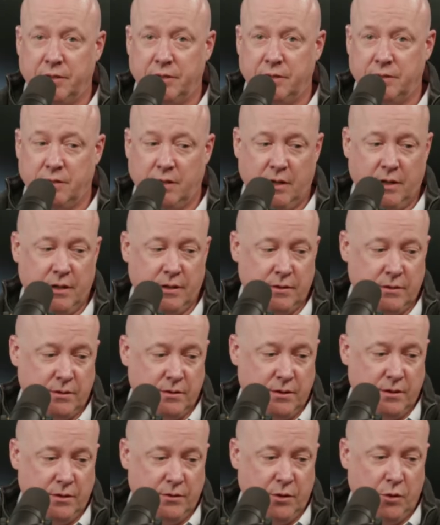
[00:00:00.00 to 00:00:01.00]
in
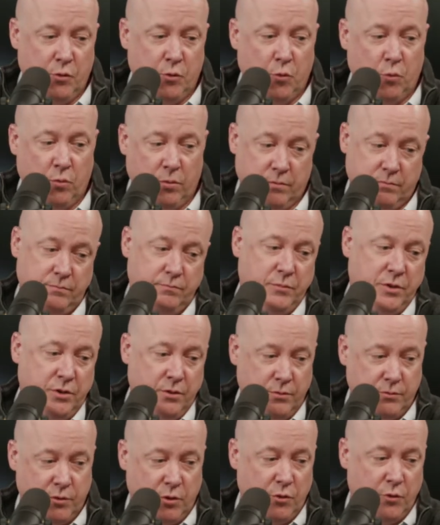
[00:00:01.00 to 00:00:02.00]
in, in the you
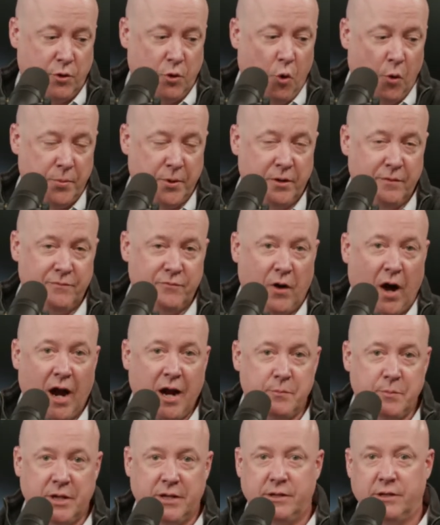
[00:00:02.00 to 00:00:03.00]
know the, the corporate
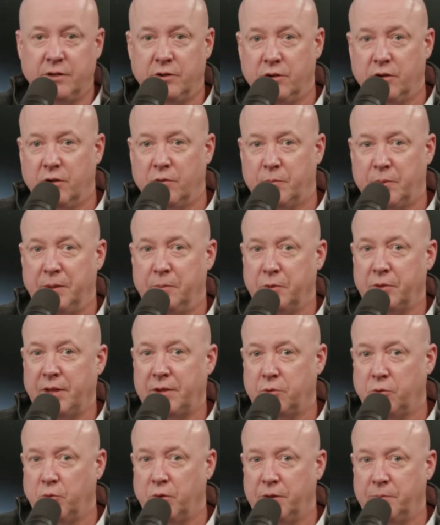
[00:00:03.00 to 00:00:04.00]
environment are, uh, are people that
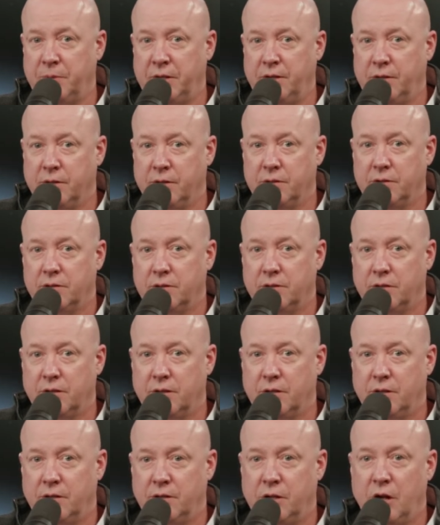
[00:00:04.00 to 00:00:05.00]
don't want to be here.
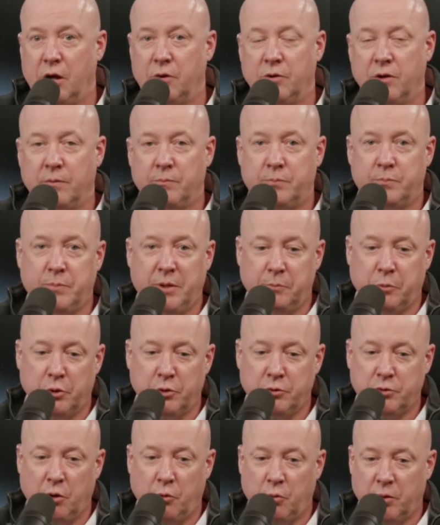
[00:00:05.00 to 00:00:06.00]
You know, uh, people
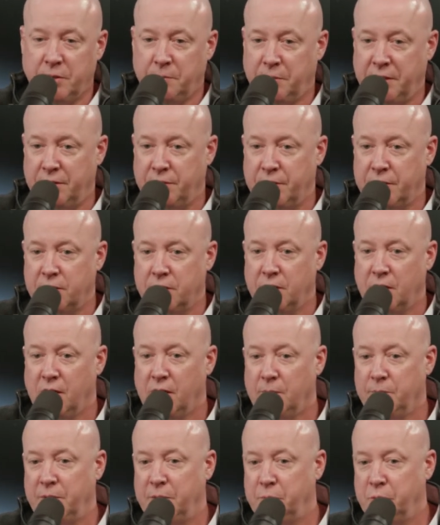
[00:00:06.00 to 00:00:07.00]
who don't want to be there,
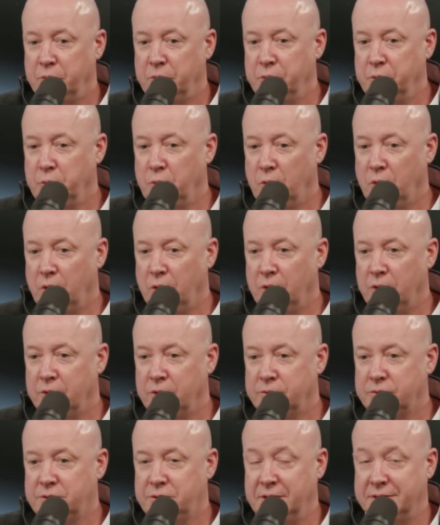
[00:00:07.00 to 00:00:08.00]
people who
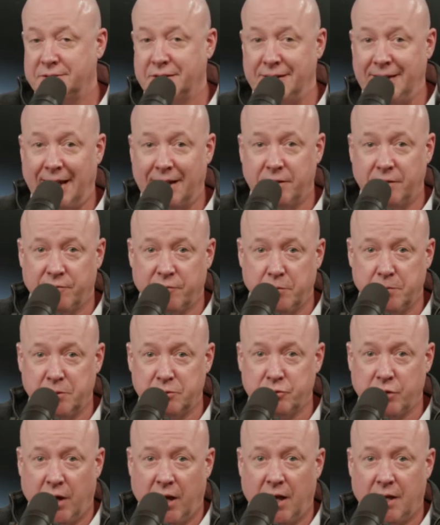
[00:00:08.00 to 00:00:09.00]
are disconnected from their
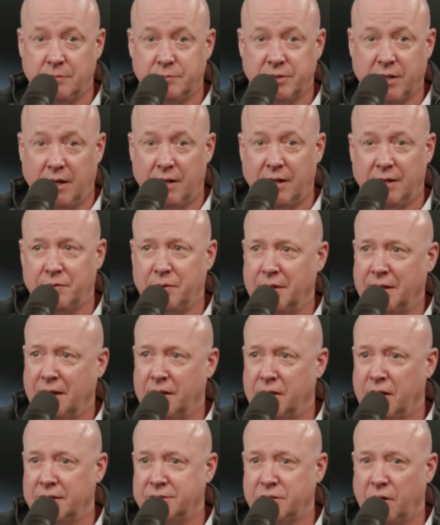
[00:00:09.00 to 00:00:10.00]
jobs. I, I think
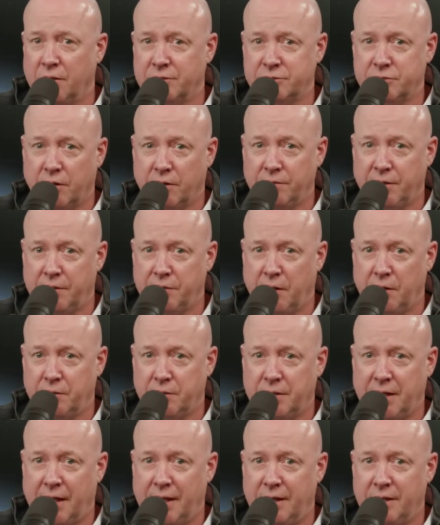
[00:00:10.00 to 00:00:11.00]
I, I, saw a survey the other
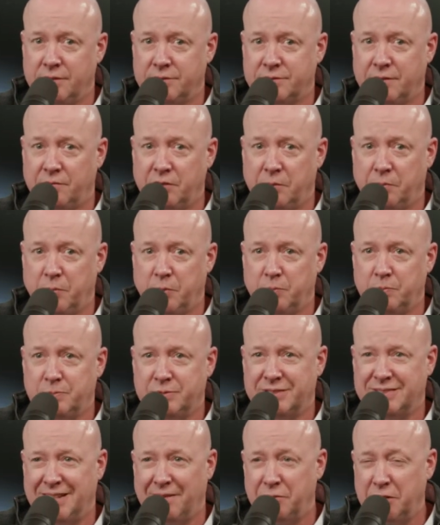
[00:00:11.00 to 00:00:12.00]
day 70
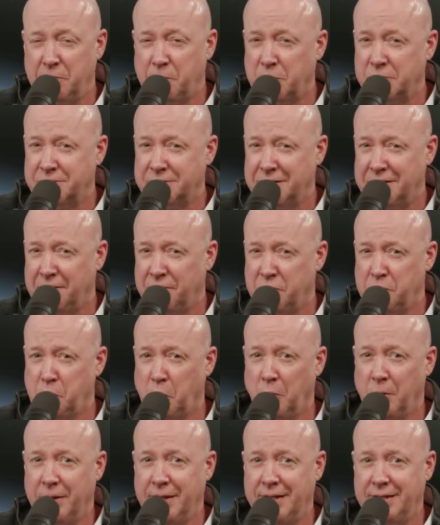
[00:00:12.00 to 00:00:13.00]
percent of
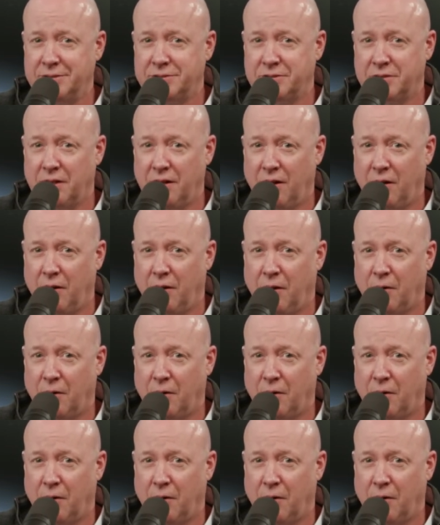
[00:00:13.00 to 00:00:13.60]
employees are,